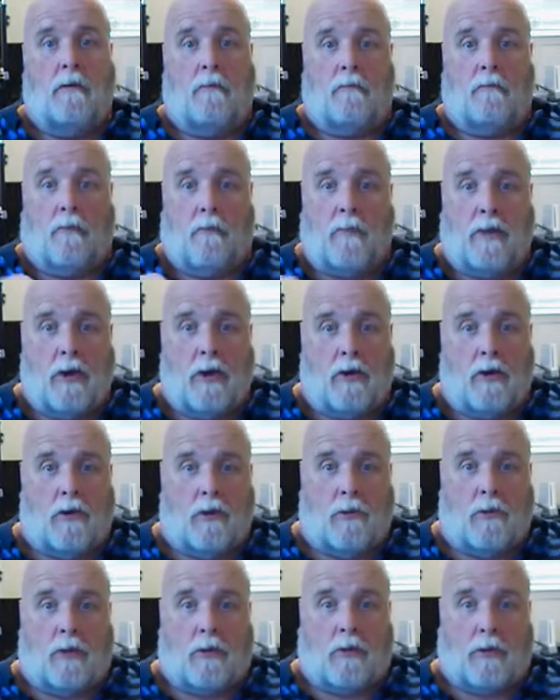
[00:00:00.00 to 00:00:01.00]
from here in
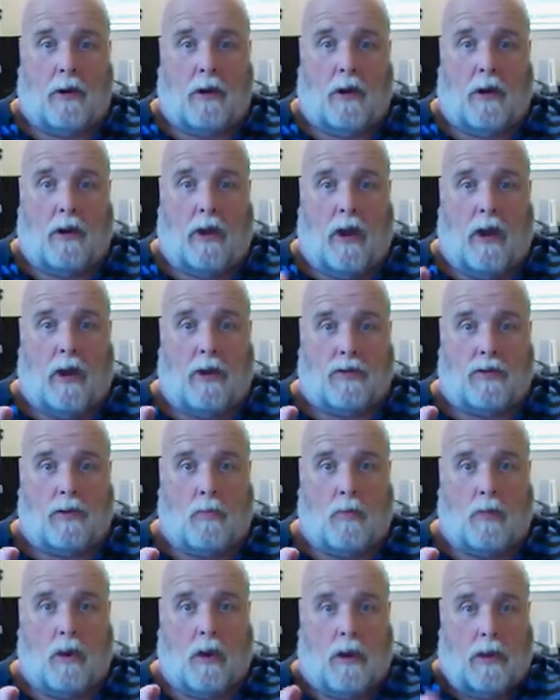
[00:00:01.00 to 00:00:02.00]
North Carolina to
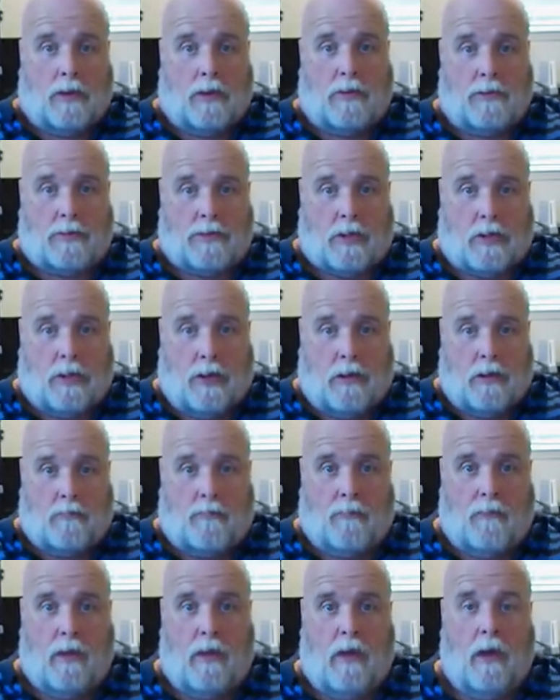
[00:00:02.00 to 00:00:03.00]
where I used to
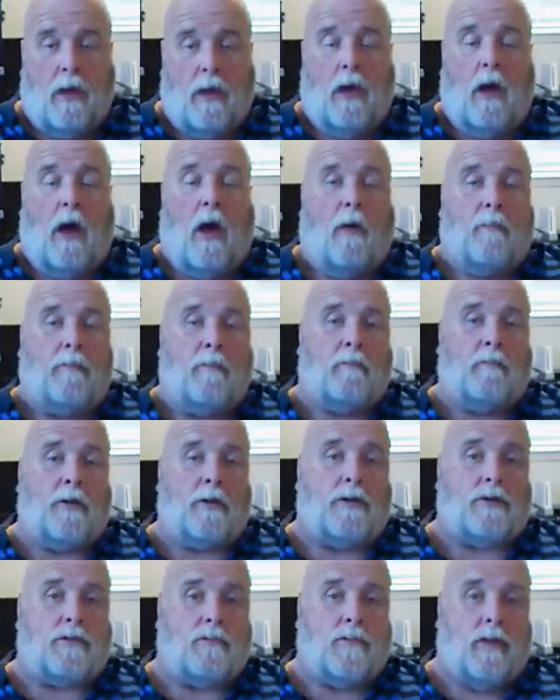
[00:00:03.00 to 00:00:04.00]
live up in
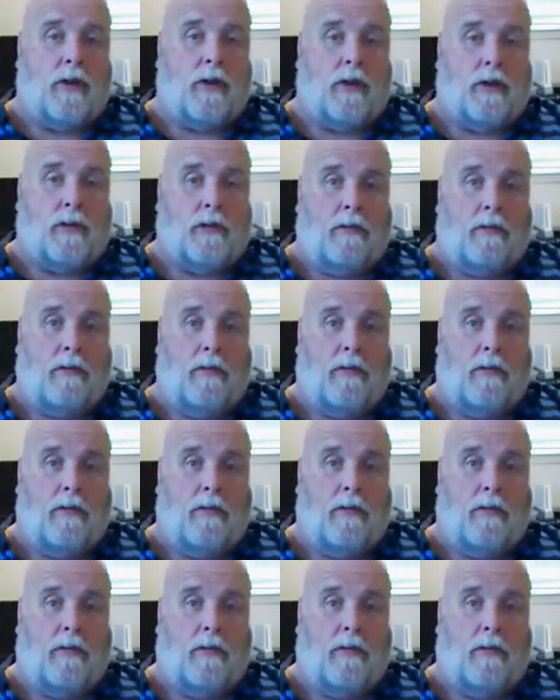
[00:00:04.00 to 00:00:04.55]
Pennsylvania.